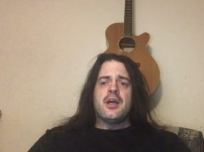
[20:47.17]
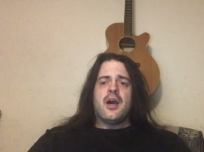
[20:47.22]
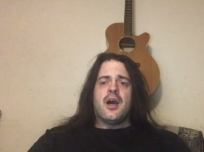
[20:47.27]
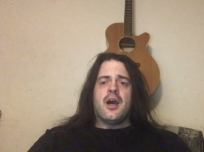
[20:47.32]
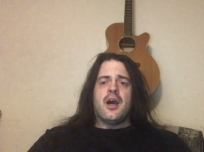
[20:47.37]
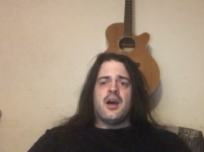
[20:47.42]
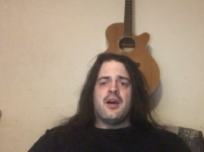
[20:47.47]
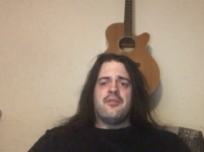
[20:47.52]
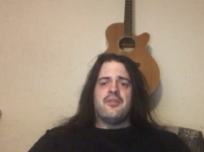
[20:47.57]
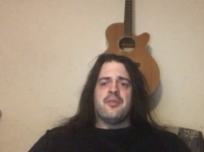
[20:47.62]

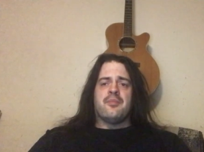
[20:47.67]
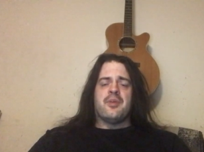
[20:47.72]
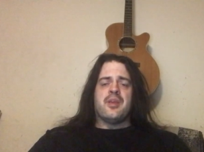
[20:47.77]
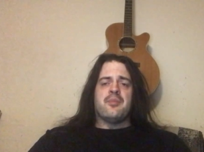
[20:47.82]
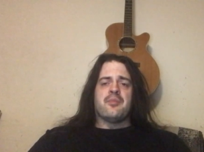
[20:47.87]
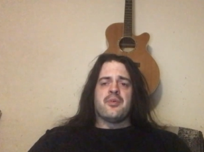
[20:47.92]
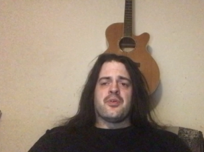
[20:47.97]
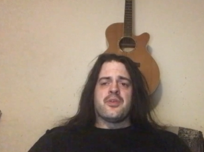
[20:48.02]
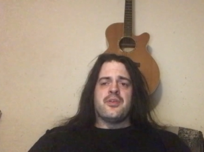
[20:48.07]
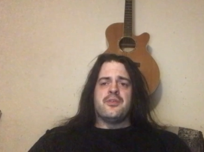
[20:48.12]
of the
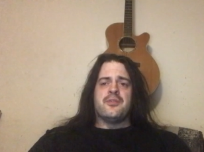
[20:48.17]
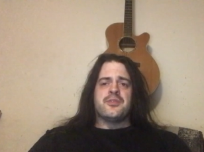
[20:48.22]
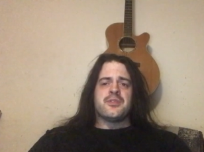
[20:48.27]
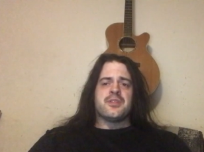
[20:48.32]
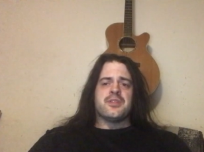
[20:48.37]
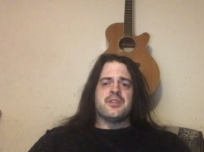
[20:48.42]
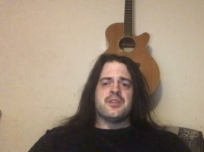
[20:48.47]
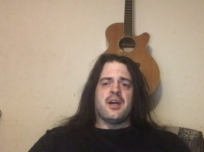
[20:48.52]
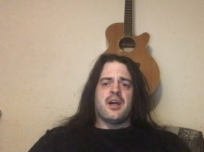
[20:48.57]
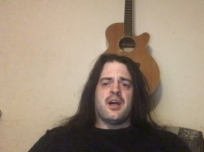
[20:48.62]
people used
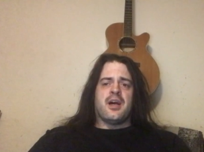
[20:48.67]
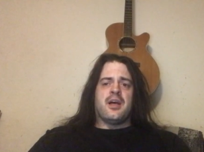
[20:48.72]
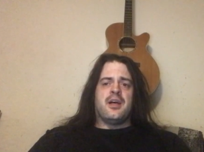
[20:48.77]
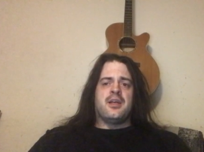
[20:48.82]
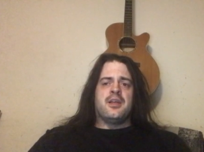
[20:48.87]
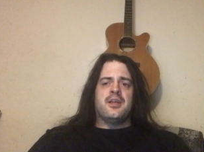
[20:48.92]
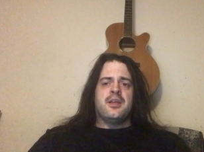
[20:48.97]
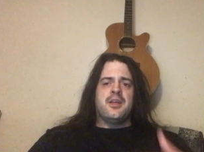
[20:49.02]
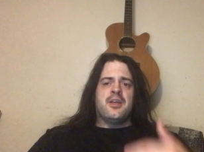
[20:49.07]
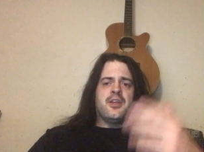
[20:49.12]
in uh,
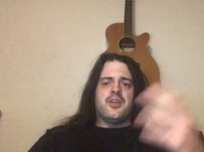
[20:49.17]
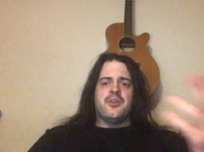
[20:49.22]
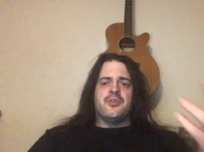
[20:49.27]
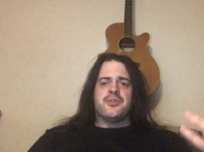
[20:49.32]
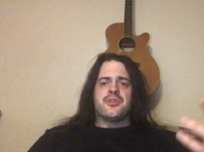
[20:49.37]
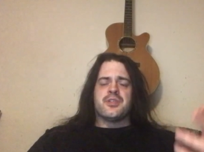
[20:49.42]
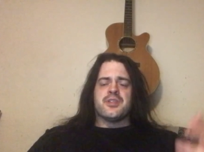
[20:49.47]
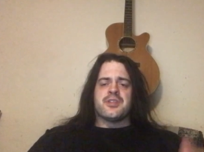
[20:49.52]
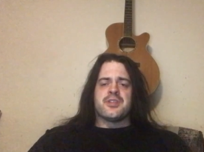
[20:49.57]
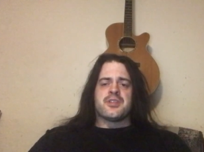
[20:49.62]

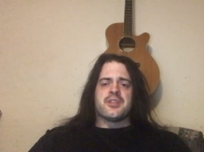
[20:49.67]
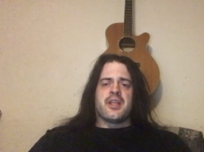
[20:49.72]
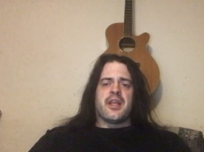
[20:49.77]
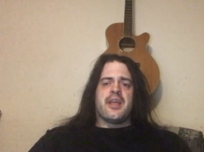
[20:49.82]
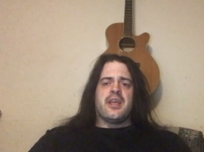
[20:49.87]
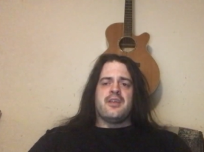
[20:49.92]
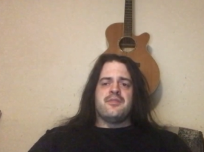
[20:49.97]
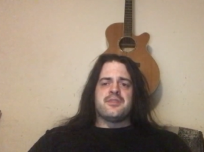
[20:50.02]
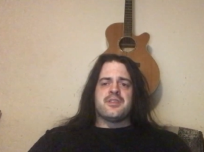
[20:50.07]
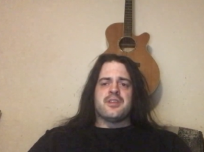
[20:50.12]
used as
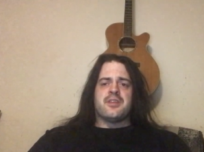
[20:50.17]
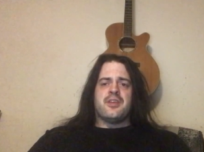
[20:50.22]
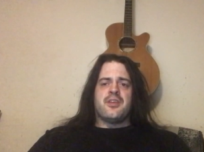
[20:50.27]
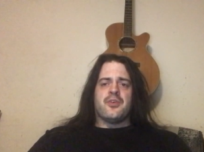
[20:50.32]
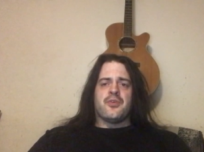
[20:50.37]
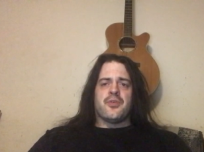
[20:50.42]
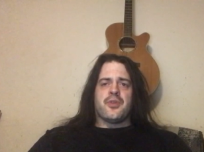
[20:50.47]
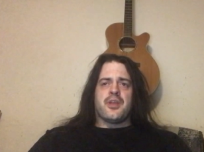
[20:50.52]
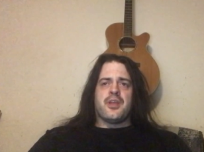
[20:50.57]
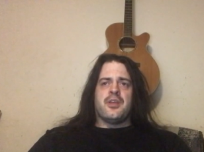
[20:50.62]
slaves in the
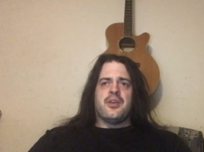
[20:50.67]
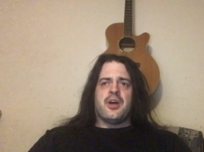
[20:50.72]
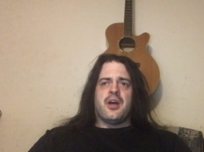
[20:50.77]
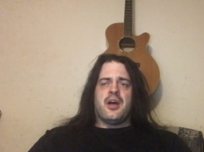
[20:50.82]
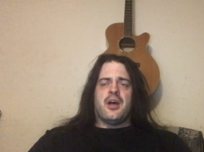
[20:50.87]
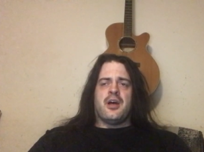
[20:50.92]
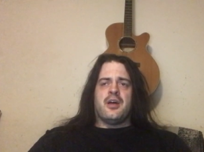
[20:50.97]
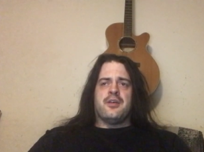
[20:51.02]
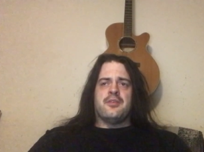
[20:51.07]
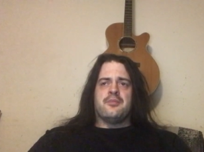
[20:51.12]
early
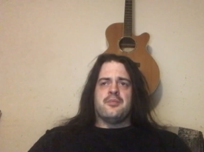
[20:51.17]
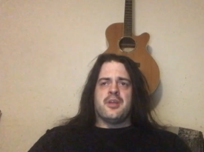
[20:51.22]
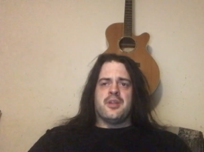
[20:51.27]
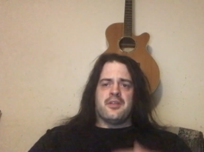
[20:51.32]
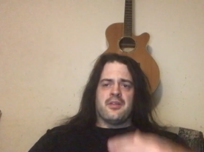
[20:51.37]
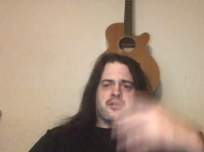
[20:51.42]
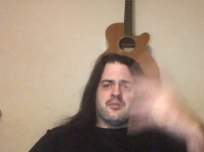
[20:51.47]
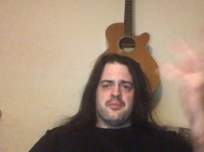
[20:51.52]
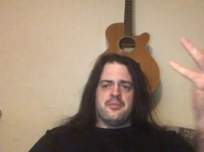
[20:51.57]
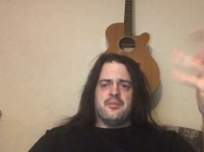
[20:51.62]
uh, in
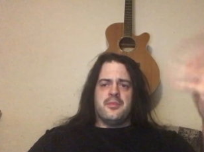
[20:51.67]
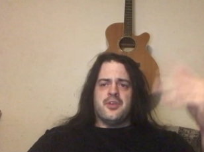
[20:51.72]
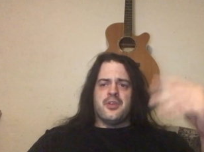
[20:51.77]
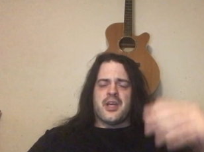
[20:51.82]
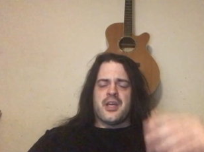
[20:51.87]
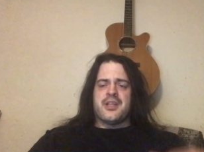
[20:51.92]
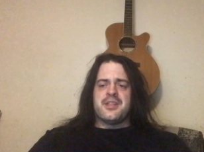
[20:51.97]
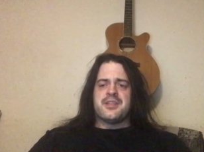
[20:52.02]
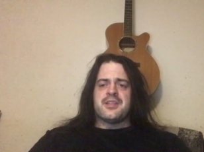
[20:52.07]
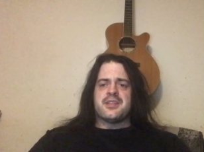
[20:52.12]
the
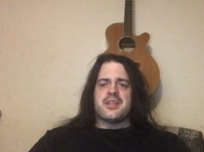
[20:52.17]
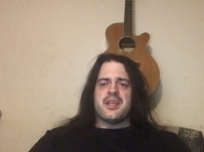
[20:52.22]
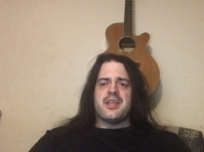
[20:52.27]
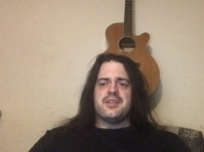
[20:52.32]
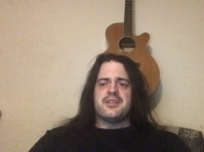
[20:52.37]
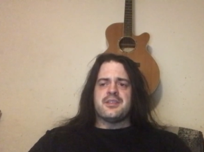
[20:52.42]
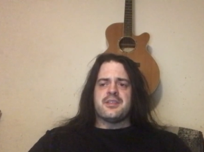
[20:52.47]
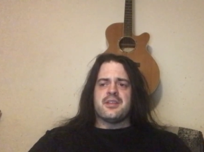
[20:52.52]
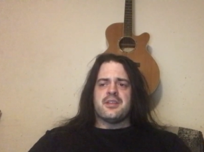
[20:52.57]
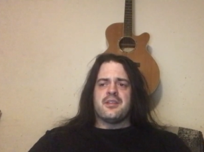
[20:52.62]
United
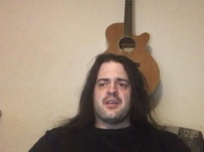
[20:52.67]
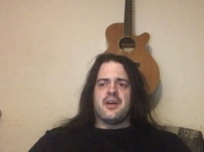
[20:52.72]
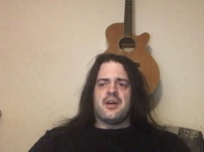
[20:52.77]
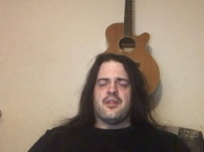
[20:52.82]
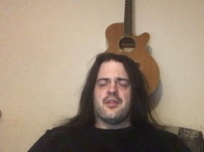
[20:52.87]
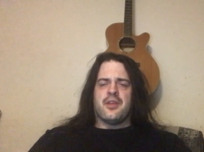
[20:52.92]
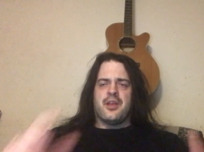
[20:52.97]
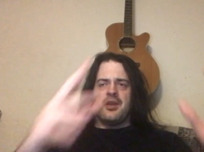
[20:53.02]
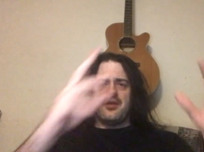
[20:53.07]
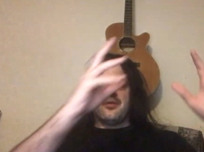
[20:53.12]
States and in uh,
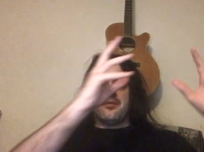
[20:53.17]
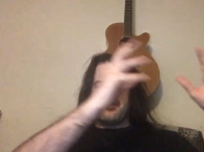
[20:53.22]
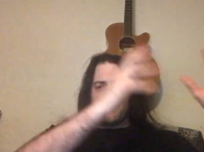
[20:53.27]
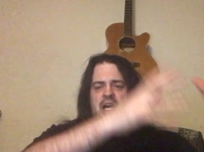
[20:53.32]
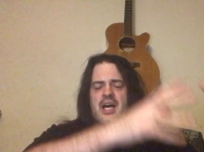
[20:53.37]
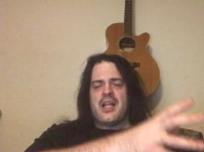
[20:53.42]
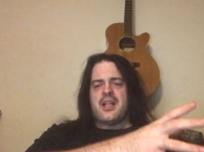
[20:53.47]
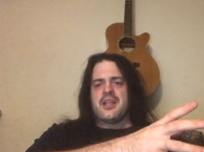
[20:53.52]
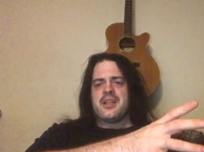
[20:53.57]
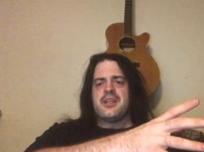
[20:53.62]
the
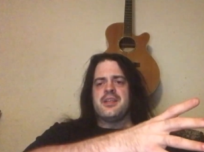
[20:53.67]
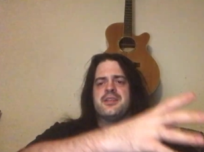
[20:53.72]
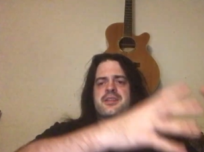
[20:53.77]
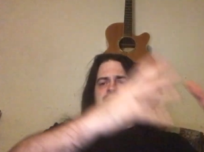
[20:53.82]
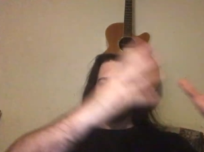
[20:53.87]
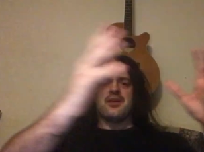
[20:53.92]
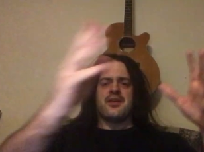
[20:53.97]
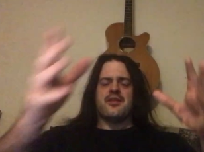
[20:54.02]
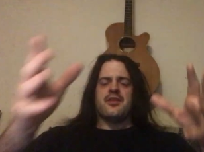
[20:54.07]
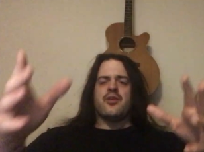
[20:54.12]
colonies
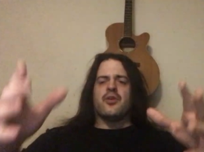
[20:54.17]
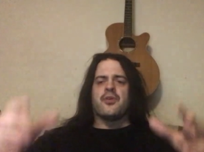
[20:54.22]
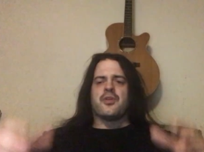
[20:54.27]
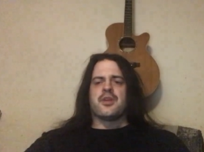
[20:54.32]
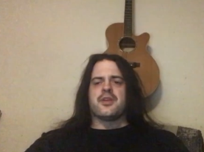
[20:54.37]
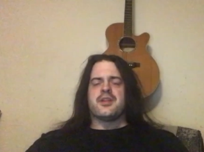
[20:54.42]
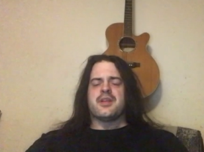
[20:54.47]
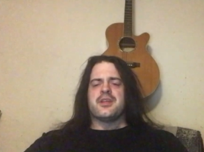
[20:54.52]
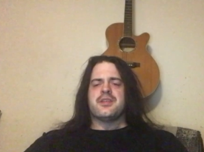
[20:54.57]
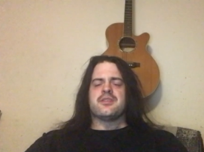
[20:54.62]
and then the
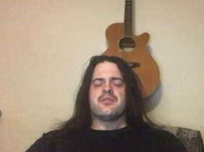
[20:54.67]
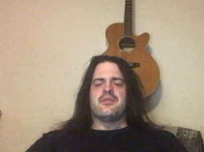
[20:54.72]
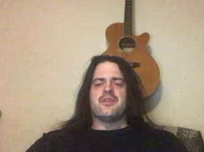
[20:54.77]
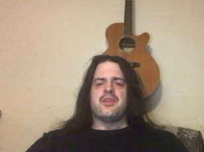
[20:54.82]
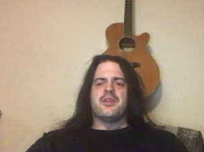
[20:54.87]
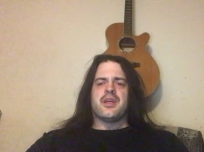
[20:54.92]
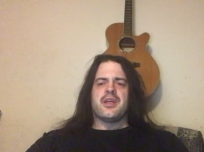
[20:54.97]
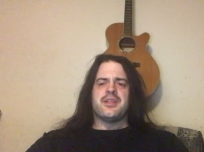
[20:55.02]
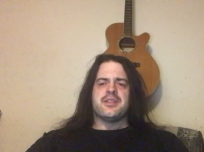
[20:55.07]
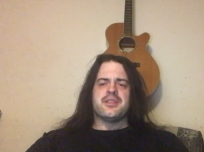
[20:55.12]
early days of the
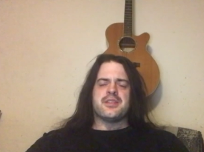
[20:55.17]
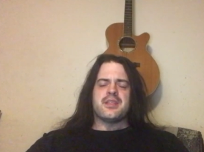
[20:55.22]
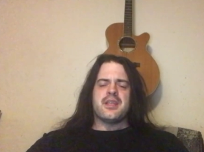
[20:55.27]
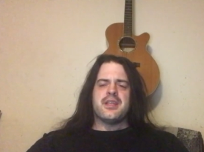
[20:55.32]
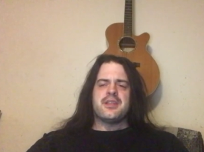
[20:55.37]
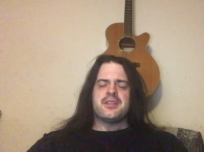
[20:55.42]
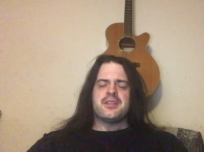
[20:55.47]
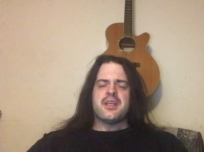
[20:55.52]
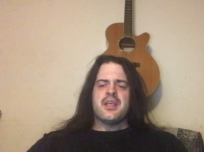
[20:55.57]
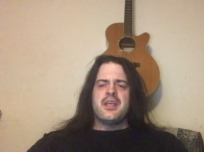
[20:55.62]
United
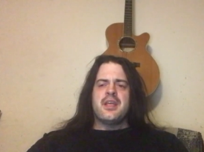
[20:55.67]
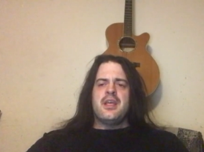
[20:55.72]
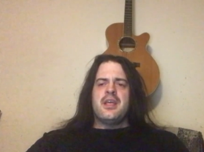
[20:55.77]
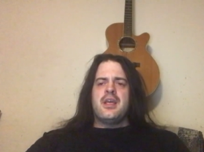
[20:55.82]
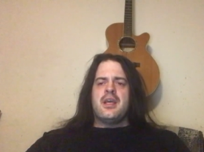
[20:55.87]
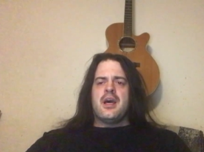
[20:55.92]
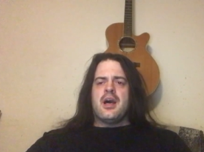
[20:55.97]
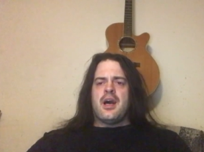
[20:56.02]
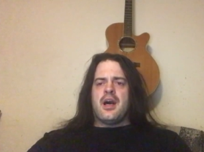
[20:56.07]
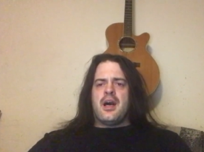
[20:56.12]
States.
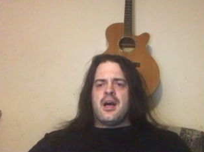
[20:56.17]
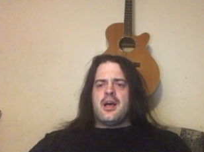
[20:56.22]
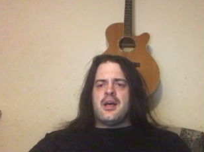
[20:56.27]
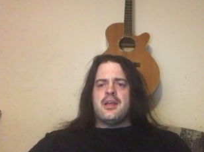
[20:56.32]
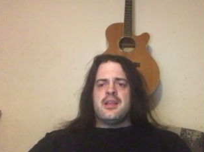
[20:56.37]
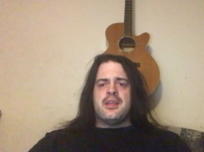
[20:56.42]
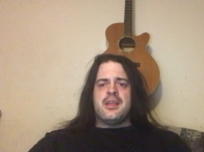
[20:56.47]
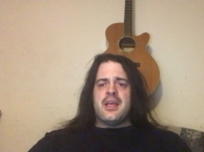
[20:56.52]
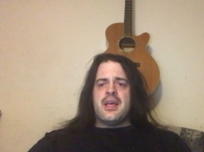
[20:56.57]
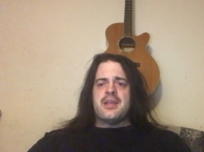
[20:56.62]
Uh,
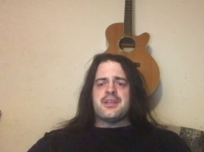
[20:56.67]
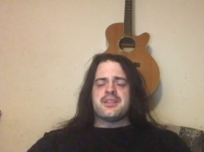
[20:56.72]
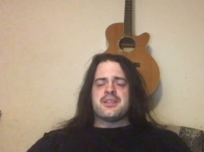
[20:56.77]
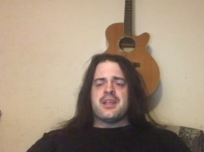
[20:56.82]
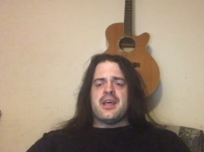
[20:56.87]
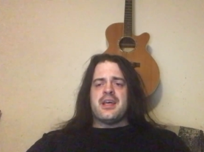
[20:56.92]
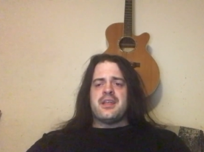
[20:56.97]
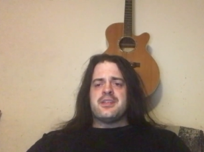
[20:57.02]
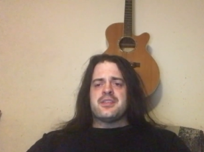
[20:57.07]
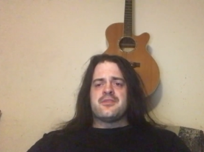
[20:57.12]
yes,
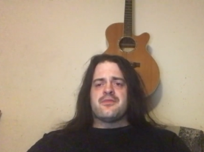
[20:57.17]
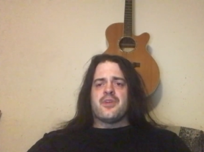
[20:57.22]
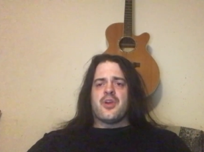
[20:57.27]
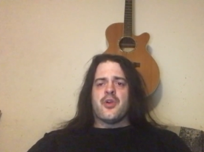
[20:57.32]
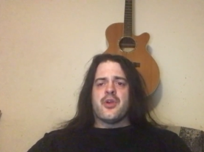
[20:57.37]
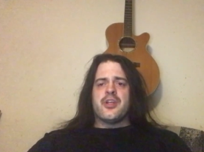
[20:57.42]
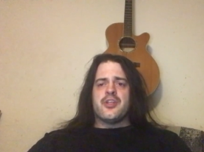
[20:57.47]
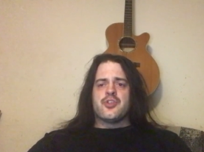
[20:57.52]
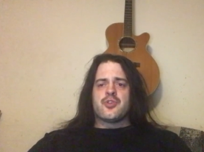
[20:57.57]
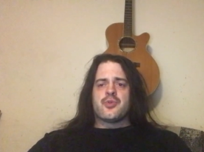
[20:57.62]
that is
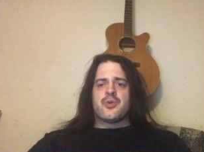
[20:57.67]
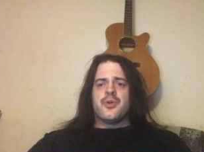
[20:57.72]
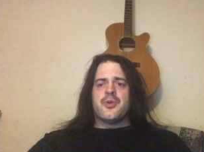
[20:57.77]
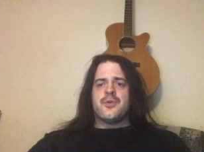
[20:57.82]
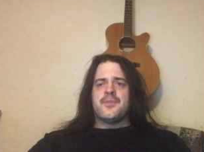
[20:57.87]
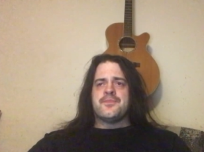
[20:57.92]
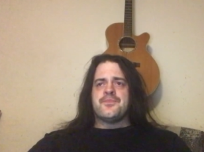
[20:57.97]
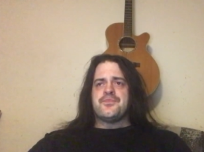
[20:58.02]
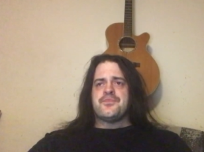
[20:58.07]
very true.